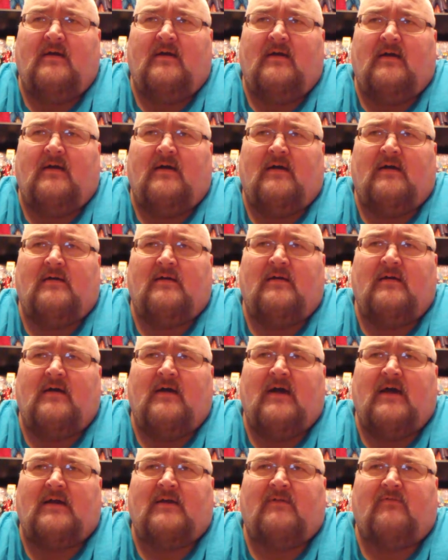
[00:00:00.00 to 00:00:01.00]
Uh,
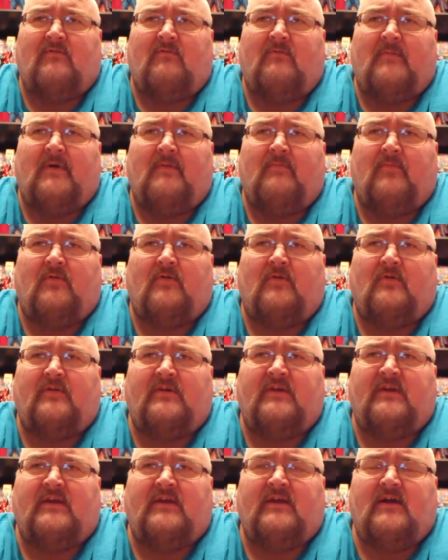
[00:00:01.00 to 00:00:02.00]
I can remember
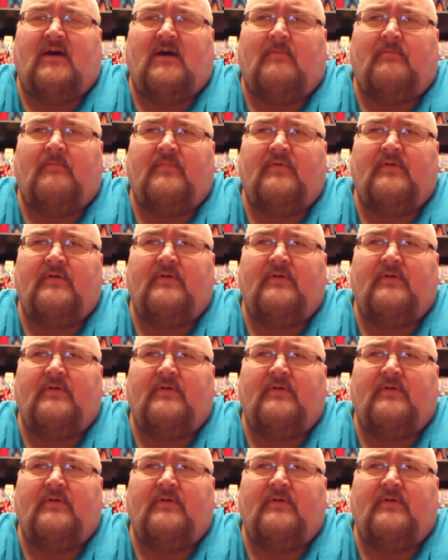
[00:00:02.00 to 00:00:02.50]
getting up